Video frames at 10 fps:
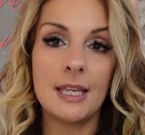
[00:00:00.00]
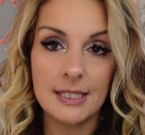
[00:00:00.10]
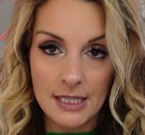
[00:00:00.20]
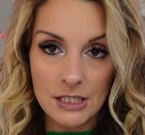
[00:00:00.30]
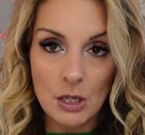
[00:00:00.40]

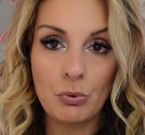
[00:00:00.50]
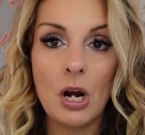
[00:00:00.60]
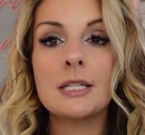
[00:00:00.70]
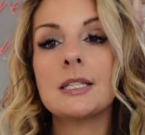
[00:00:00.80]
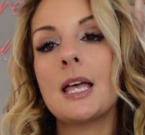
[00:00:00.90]
this is the
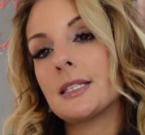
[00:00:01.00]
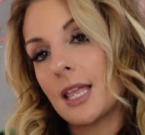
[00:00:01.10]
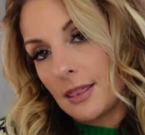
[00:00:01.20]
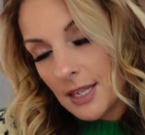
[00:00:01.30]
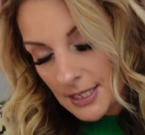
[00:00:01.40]
process
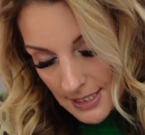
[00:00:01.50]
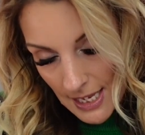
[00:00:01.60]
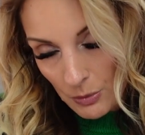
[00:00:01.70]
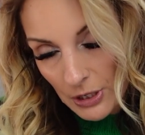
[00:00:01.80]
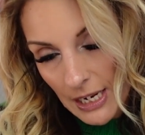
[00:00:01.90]
and this is
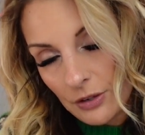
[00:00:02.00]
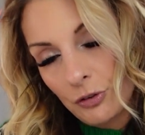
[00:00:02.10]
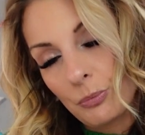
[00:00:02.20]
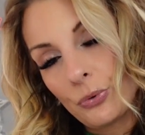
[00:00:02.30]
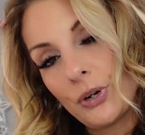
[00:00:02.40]
how we're getting
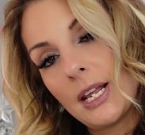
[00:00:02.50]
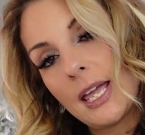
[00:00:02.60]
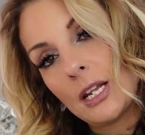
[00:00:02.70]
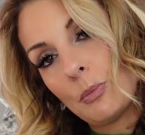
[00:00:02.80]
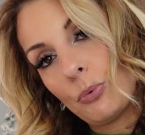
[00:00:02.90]
from point
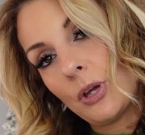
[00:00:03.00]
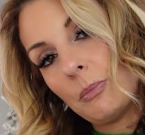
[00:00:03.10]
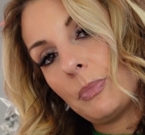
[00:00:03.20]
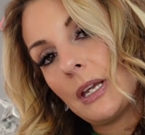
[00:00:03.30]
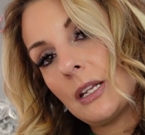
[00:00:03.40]
A to
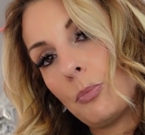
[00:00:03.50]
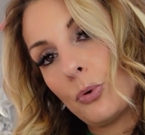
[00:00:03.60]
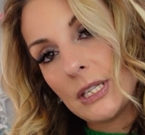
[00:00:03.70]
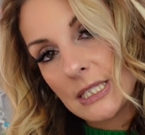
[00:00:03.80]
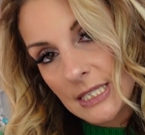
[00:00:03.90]
point B to
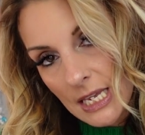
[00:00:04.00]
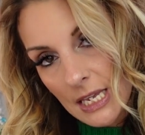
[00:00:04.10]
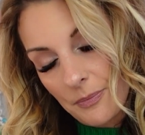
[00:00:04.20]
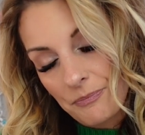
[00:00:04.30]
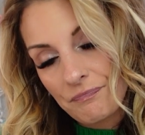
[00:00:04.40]
point
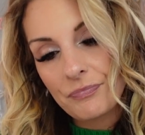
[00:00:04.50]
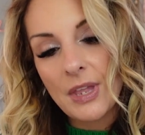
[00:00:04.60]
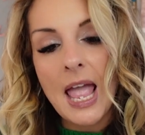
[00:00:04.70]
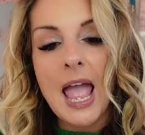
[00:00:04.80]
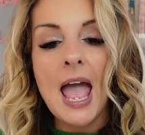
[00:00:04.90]
Z,
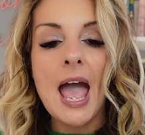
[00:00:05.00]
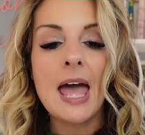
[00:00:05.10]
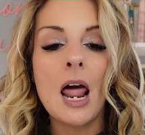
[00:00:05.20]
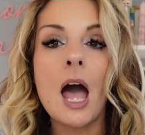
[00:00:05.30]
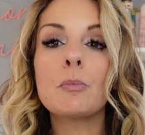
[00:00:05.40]

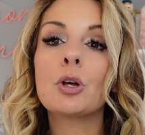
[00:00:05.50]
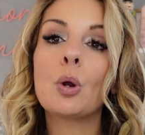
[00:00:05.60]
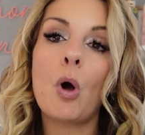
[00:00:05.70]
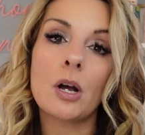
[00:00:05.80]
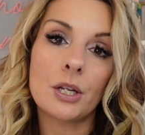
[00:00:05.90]
and I'm
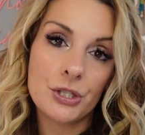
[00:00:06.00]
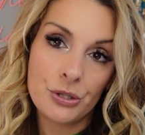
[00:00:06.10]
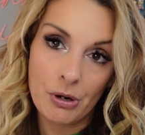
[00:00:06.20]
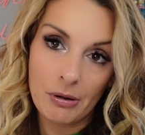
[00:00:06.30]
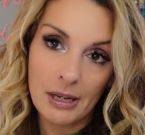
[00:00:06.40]
gonna walk us
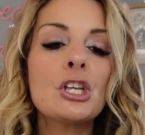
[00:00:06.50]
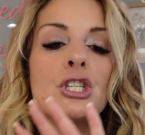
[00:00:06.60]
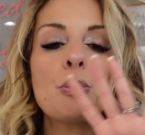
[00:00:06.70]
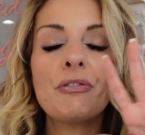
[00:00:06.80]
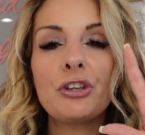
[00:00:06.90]
through it.
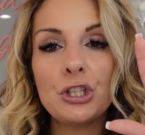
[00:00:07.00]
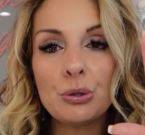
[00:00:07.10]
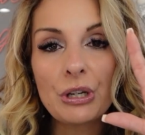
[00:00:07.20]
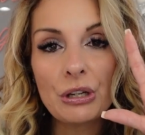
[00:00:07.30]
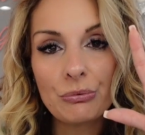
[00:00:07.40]
So if
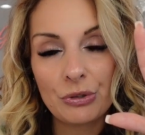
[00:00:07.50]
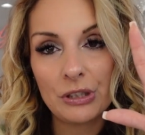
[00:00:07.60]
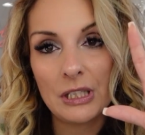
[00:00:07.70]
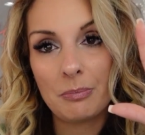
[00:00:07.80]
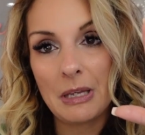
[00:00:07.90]
you can
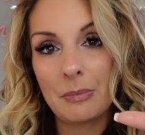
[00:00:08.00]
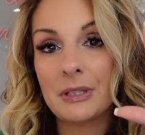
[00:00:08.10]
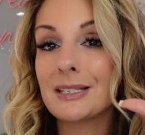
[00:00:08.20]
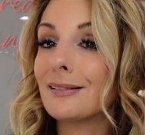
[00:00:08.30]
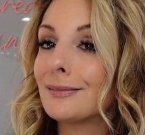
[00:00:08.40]
really be able
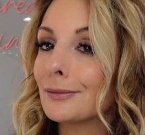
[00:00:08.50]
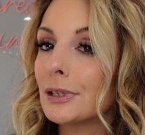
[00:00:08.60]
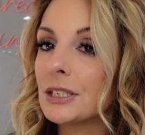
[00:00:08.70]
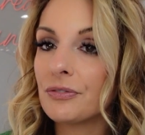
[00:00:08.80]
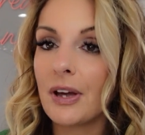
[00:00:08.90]
to
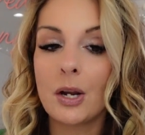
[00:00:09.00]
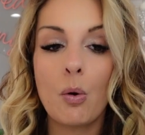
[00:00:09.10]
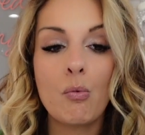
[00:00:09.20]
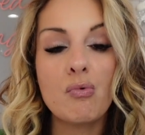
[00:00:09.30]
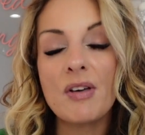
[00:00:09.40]
clearly define
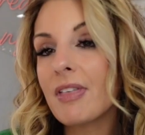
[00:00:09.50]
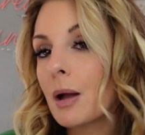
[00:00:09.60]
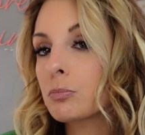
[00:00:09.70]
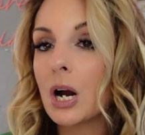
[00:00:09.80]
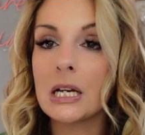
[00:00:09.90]
what
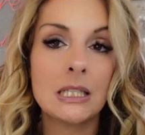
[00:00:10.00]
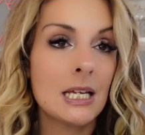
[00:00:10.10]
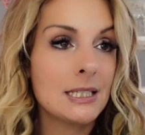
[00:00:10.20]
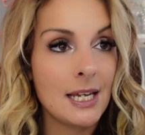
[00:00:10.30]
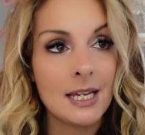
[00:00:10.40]
that
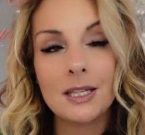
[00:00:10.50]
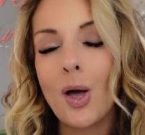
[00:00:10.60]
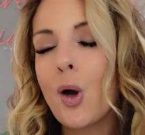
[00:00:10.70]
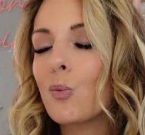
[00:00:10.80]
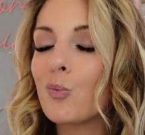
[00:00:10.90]
process is,
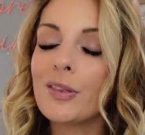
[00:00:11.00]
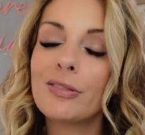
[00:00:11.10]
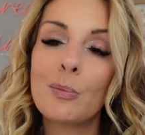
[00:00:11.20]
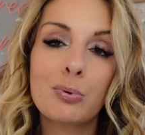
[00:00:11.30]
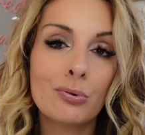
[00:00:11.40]

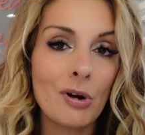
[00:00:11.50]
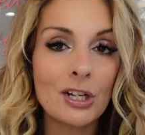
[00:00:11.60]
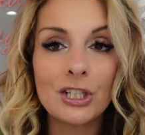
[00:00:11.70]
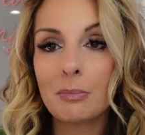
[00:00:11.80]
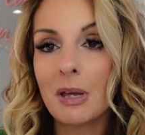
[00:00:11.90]
what the
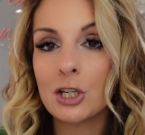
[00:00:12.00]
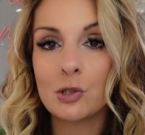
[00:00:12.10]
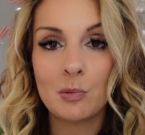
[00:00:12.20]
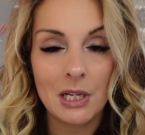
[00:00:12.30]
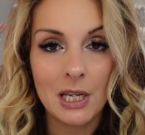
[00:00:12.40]
project
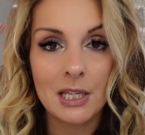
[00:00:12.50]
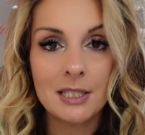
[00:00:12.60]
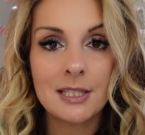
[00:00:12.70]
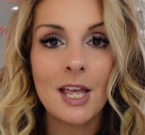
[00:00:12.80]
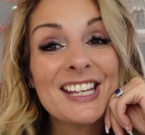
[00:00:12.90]
management
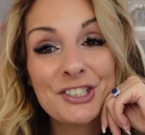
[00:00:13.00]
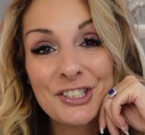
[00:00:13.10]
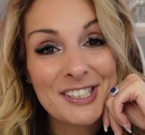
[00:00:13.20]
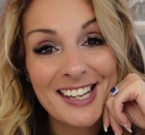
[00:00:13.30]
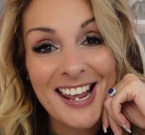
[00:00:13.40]
is, it's
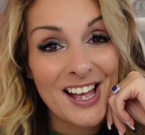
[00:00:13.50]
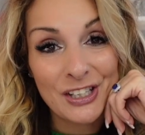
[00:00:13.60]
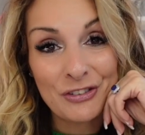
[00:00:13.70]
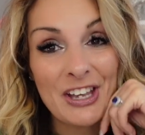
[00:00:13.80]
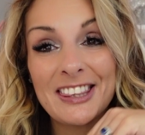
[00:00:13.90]
just gonna
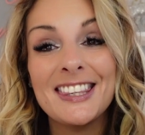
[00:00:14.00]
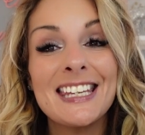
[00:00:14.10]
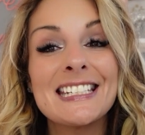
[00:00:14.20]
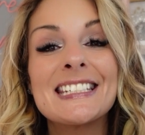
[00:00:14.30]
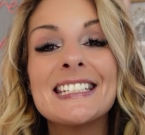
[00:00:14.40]
elevate
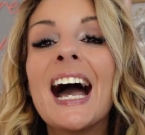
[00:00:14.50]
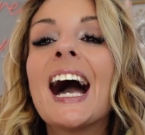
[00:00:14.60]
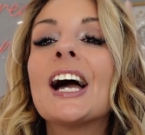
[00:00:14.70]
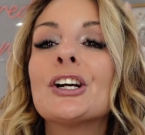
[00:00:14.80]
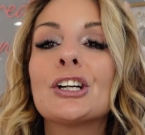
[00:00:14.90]
the
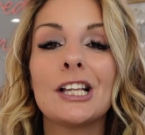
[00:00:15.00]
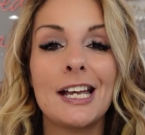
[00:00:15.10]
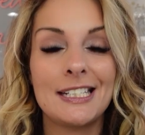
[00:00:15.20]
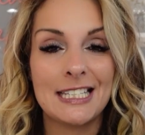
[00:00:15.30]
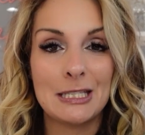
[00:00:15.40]
entire
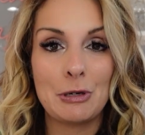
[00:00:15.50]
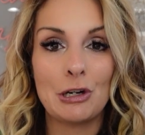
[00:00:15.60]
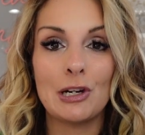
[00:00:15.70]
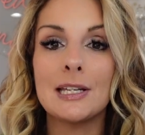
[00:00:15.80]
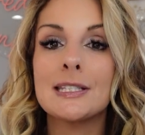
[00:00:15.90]
client
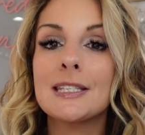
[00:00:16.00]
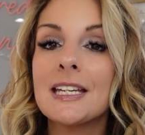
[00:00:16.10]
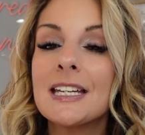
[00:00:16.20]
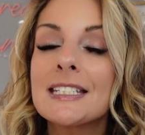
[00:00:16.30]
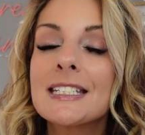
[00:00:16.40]
experience,
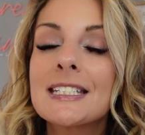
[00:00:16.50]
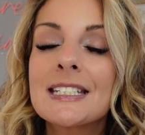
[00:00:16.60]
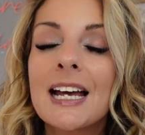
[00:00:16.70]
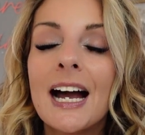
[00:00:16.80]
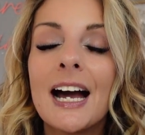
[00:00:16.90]
the
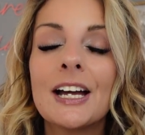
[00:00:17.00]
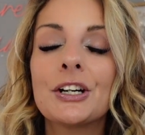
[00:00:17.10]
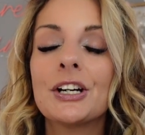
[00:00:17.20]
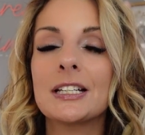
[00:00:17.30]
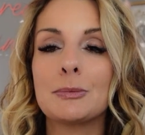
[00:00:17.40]

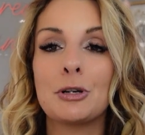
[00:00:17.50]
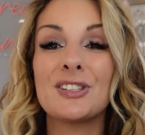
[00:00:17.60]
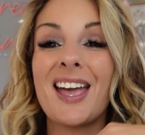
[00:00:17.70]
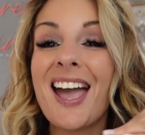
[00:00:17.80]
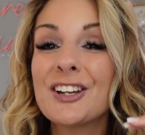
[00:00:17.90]
entire
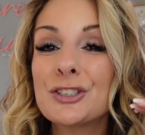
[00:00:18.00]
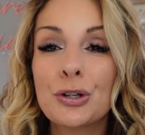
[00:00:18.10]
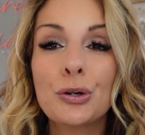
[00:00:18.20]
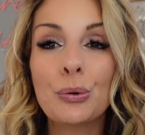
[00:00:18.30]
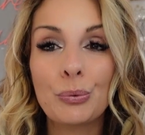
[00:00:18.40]
experience and
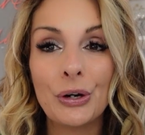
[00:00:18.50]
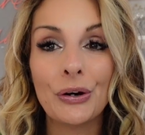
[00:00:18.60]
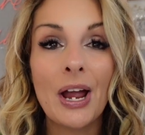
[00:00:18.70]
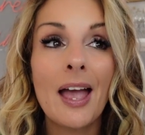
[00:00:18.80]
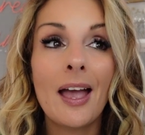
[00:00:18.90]
your
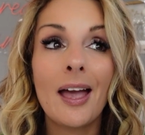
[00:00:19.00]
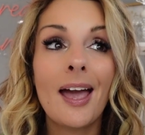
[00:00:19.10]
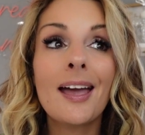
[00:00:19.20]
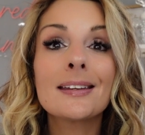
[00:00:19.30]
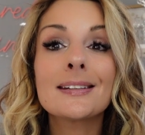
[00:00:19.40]
career.
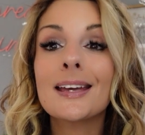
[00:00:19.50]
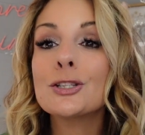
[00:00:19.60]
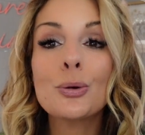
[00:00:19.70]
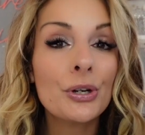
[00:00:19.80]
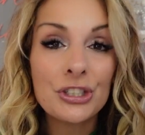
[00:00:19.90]
And
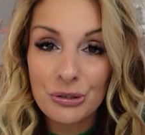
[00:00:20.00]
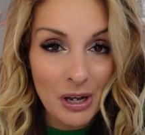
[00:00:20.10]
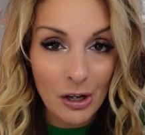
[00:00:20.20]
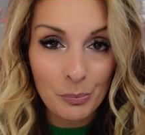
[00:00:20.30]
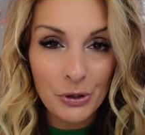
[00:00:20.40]
it's going to
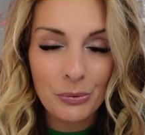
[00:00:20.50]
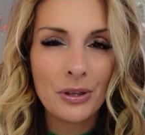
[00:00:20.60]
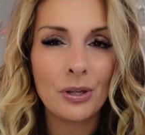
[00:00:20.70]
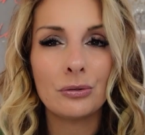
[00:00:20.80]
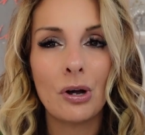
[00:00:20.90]
help you
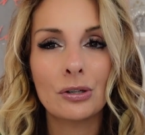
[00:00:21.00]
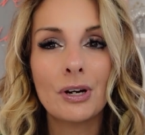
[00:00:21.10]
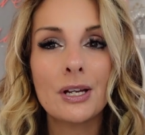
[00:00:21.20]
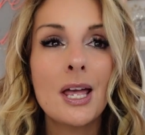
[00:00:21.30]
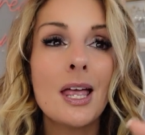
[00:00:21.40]
in the long
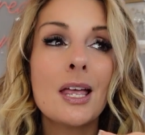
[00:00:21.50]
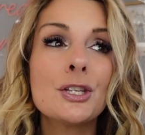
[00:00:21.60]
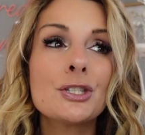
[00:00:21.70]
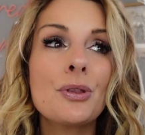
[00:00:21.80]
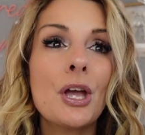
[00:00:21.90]
run
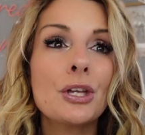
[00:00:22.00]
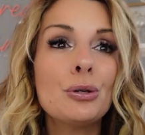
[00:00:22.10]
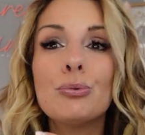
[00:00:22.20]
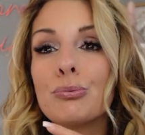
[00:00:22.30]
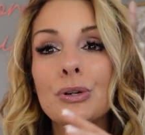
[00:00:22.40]
so that
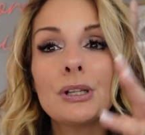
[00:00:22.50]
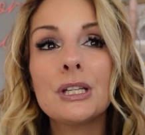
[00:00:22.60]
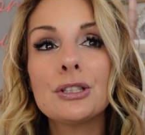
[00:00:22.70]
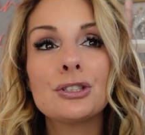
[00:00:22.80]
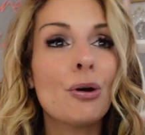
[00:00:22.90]
you
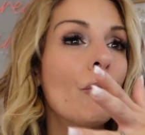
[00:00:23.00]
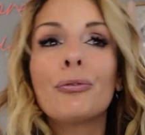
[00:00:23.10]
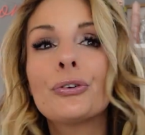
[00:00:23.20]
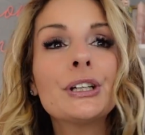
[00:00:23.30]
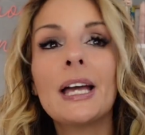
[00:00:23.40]
really
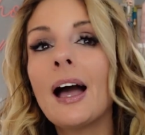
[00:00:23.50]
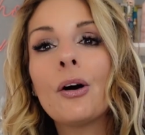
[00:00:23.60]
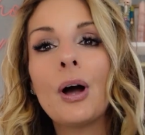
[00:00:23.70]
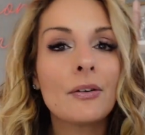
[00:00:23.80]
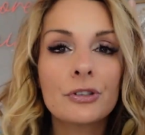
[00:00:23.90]
don't freak
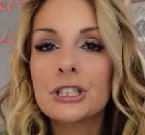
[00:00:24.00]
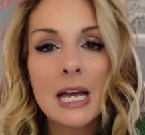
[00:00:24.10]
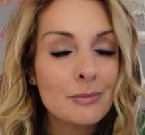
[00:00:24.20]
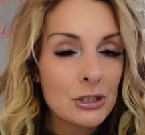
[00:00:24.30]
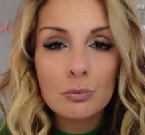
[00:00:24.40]
out every
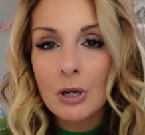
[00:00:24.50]
time a new